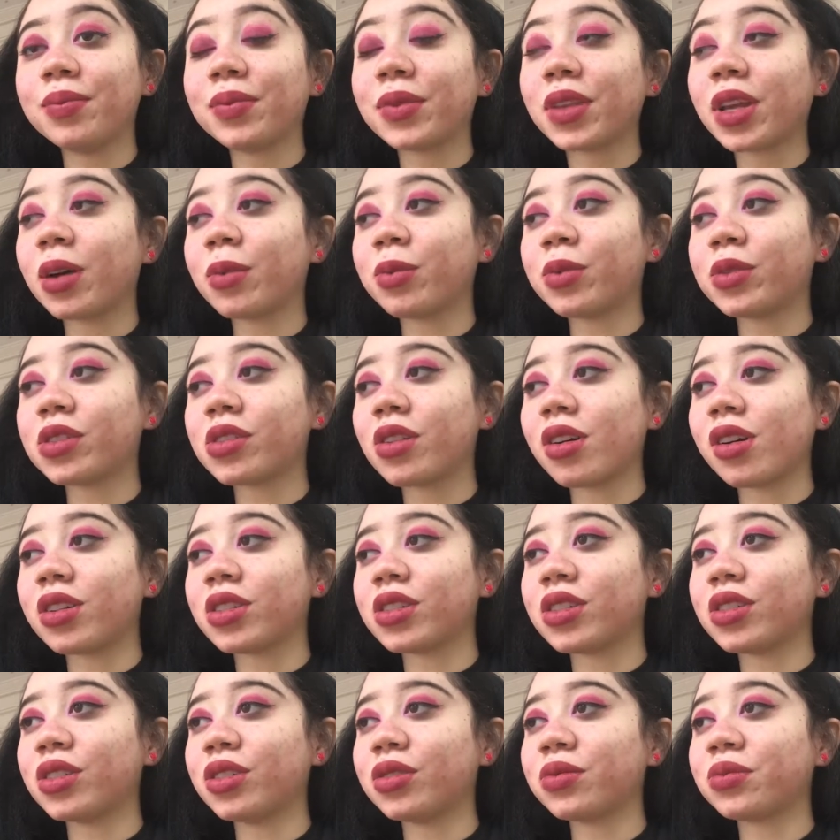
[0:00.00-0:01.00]
couple's
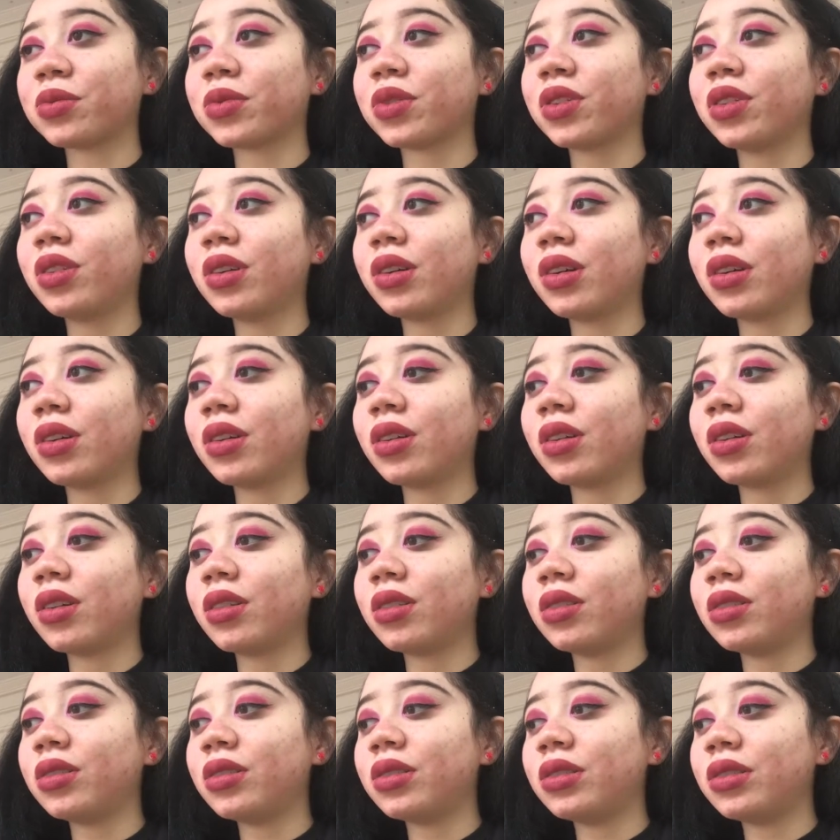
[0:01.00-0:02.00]
costume,
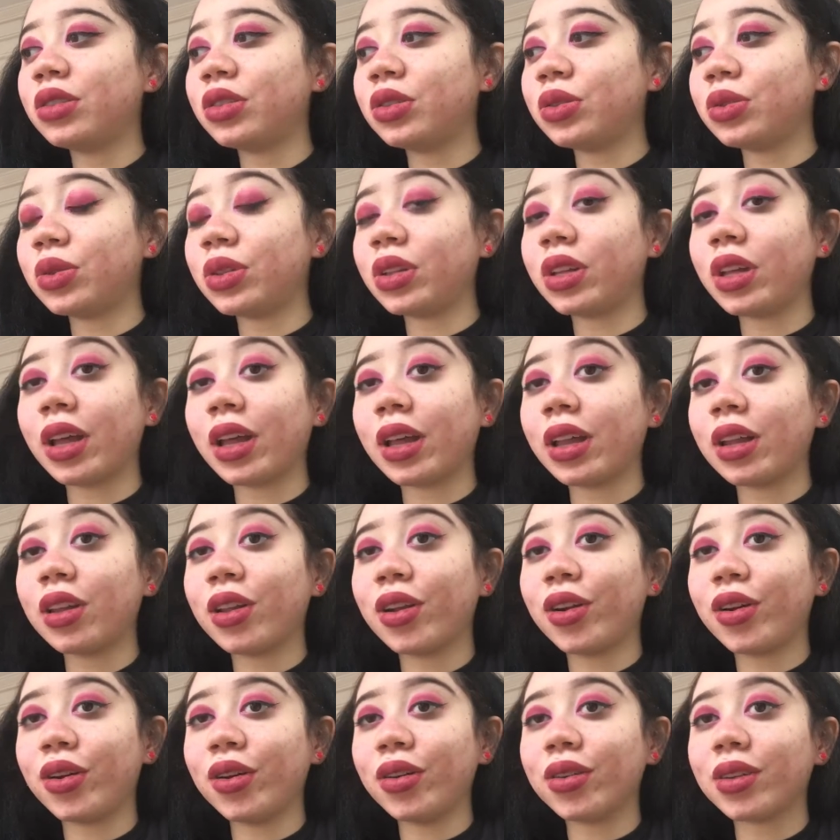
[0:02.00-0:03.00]
do like a
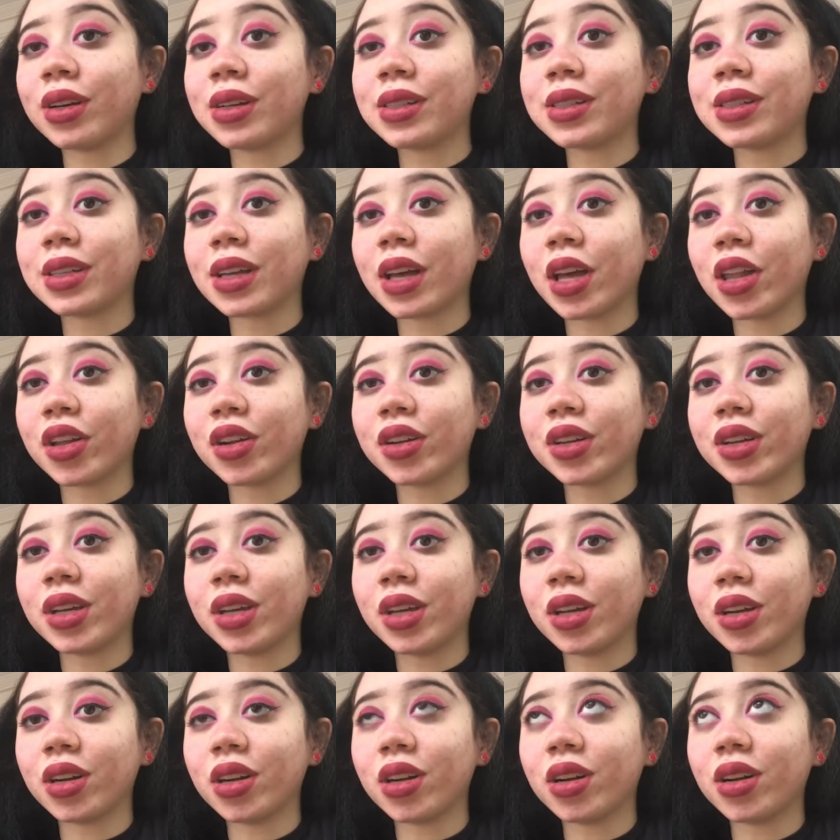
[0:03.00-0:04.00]
little get together
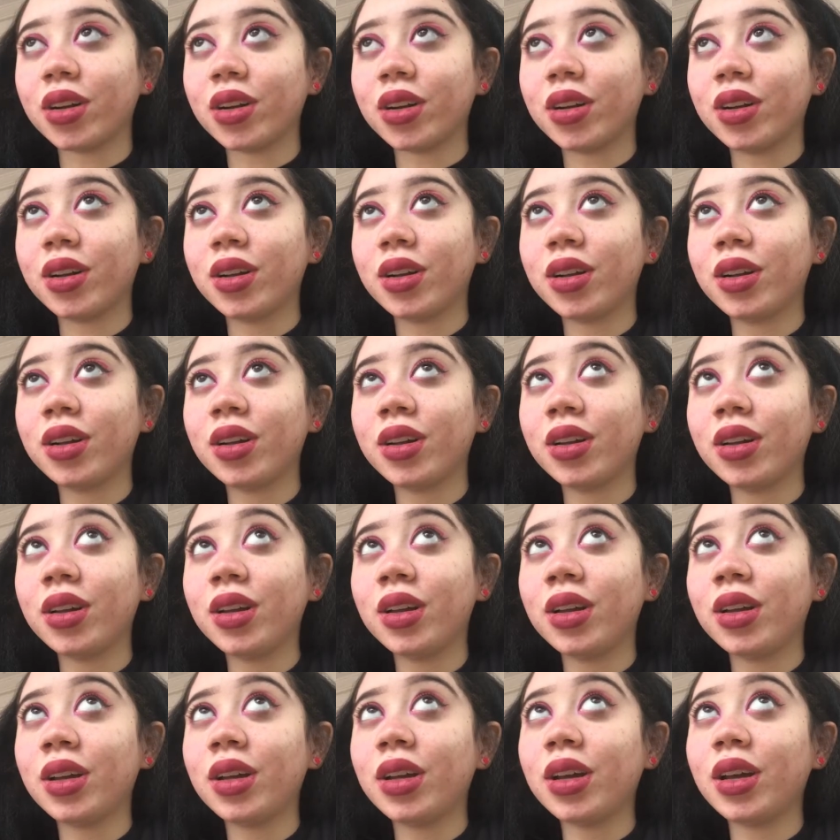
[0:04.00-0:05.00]
here.
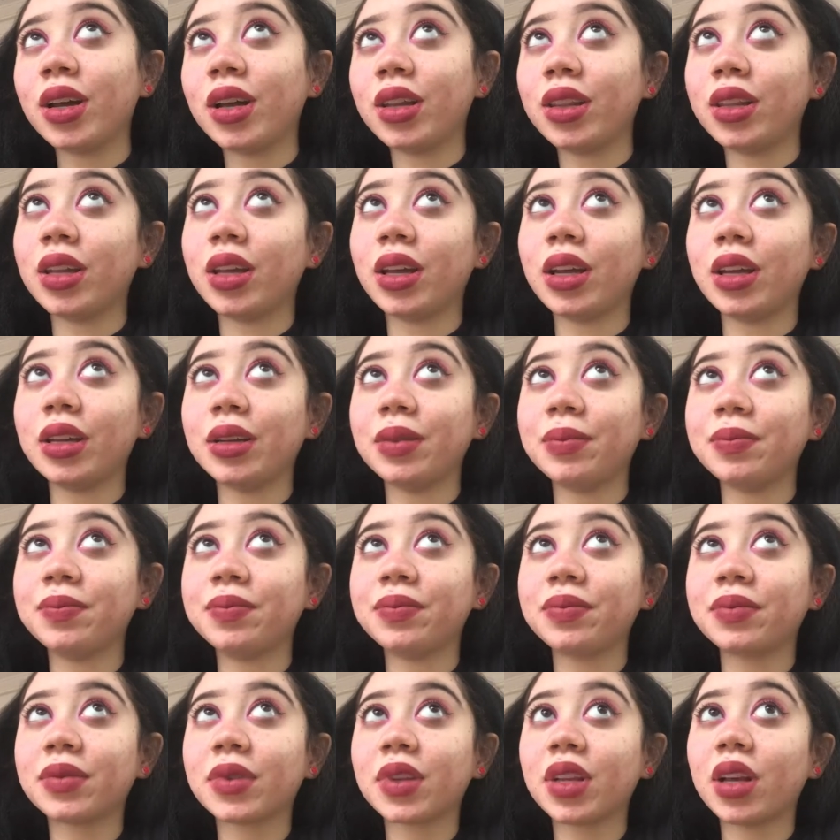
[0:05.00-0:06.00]
And then
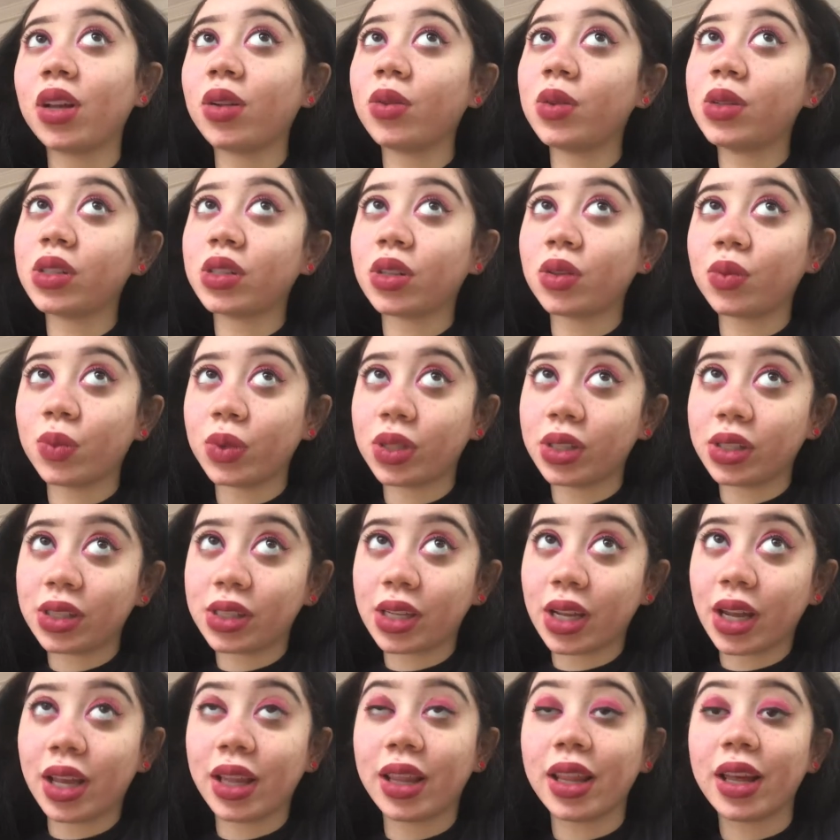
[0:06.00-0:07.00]
Halloween's on
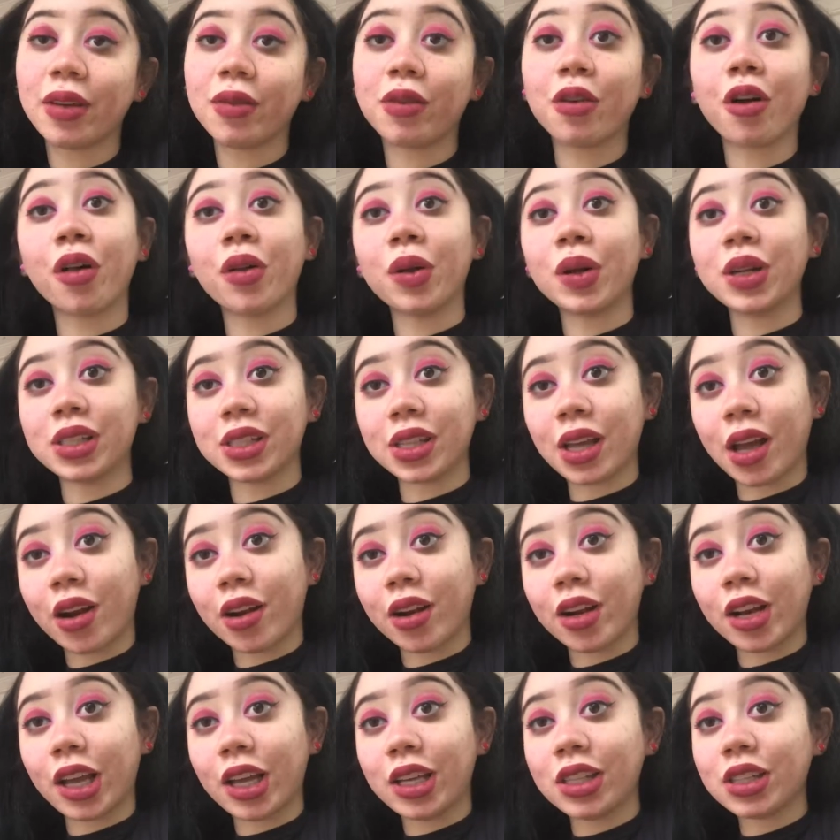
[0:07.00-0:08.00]
Wednesday, and that following
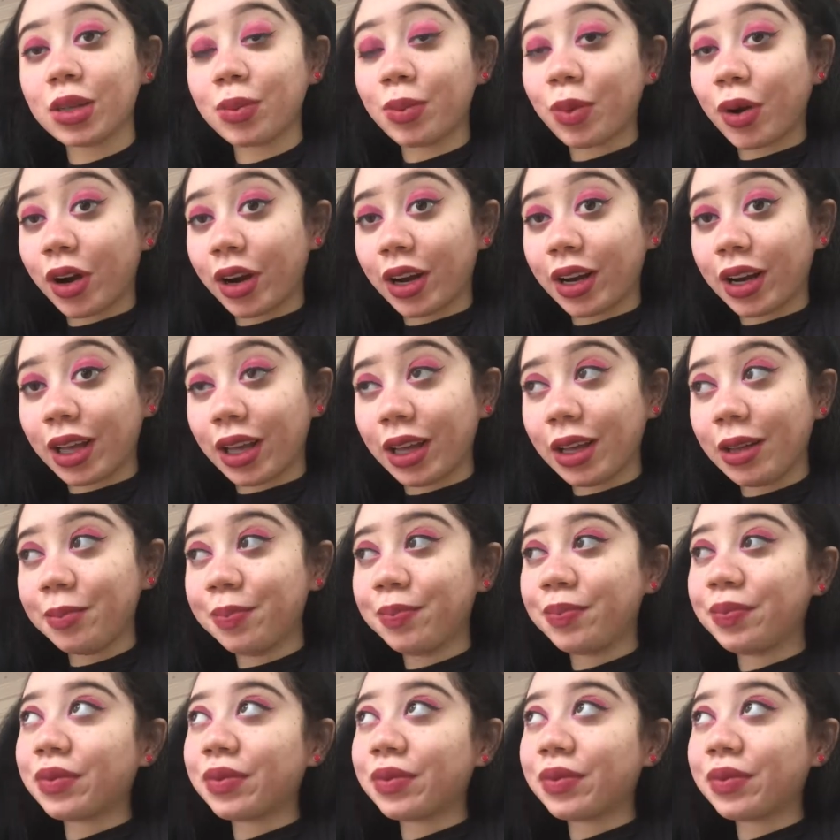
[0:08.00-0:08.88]
Saturday is a party.